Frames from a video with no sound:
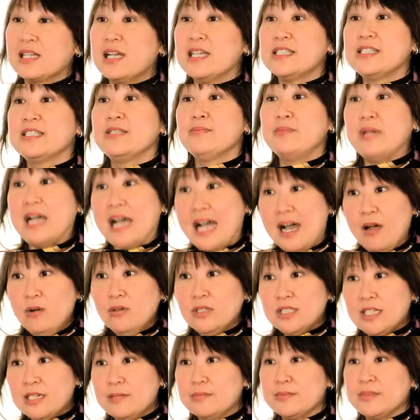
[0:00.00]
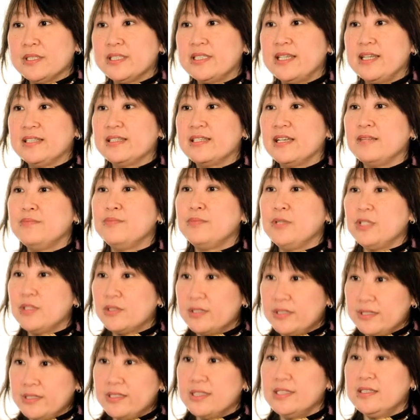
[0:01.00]
Customer outcomes then can be
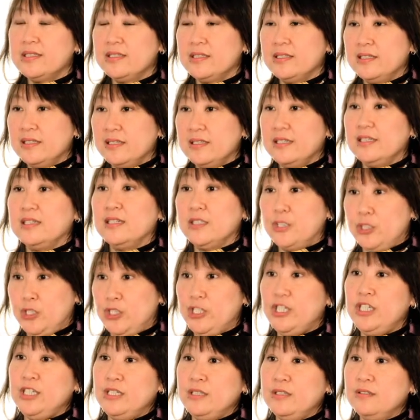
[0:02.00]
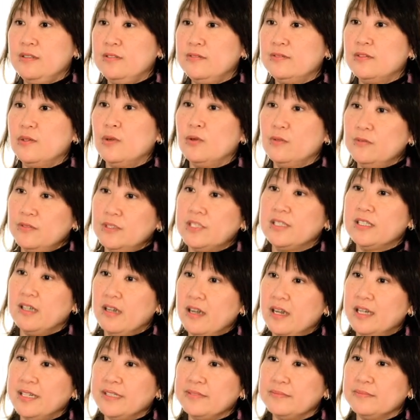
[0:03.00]
consistently achieved over
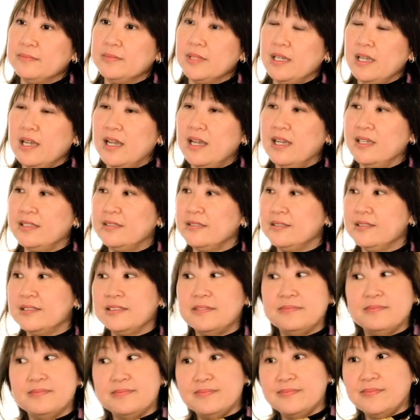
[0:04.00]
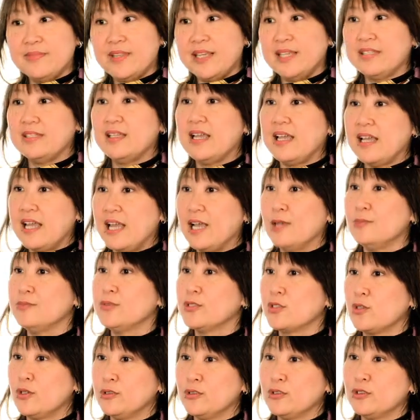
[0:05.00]
time, and then it
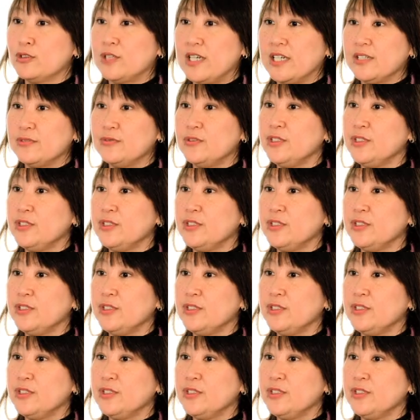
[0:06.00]
helps contract